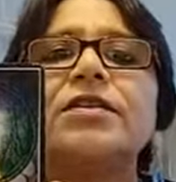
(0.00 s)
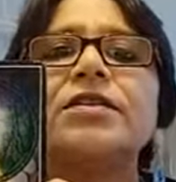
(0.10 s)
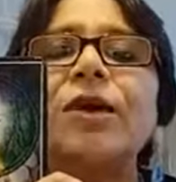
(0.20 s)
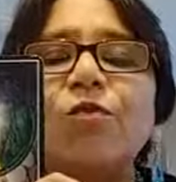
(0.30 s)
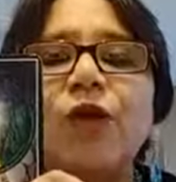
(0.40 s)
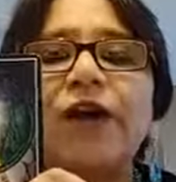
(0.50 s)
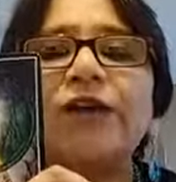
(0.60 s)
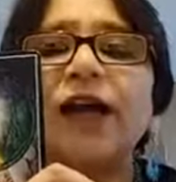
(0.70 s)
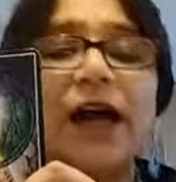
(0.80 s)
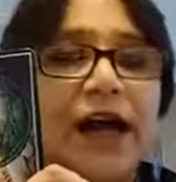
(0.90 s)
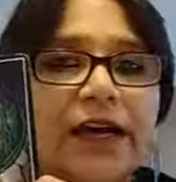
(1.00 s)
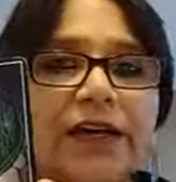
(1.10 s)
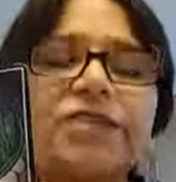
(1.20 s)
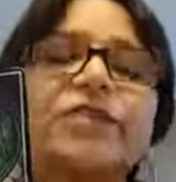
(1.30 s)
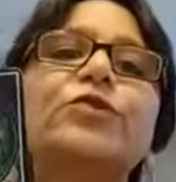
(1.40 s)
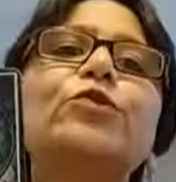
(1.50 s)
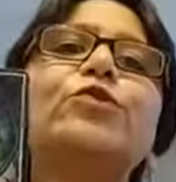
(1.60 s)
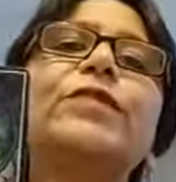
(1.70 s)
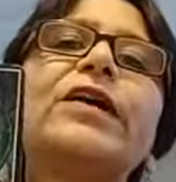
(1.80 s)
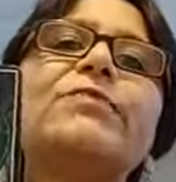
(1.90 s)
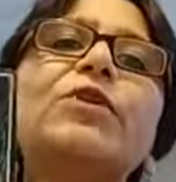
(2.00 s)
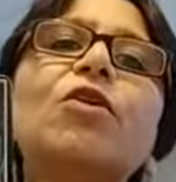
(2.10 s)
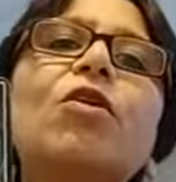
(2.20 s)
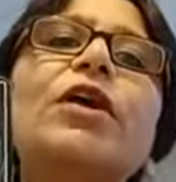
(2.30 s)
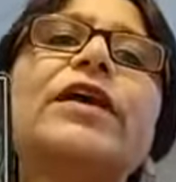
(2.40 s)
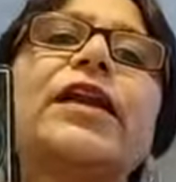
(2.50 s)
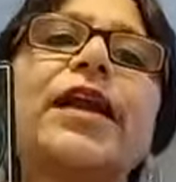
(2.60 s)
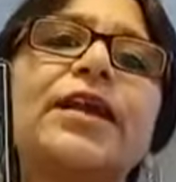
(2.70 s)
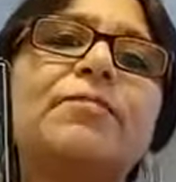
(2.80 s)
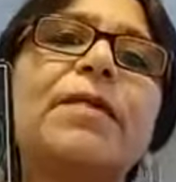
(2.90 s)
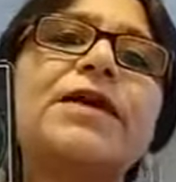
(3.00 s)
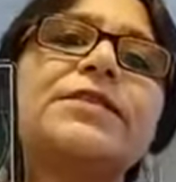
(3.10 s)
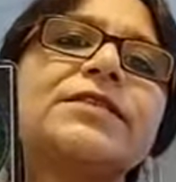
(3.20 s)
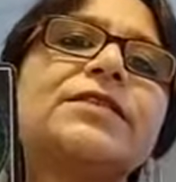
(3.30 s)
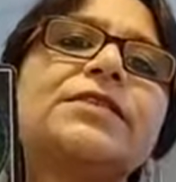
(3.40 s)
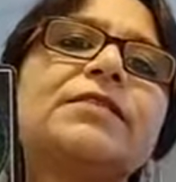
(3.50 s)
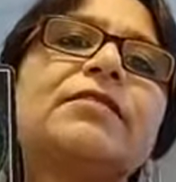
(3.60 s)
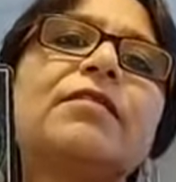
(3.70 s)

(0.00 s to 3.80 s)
someone, guide, who may come along and help us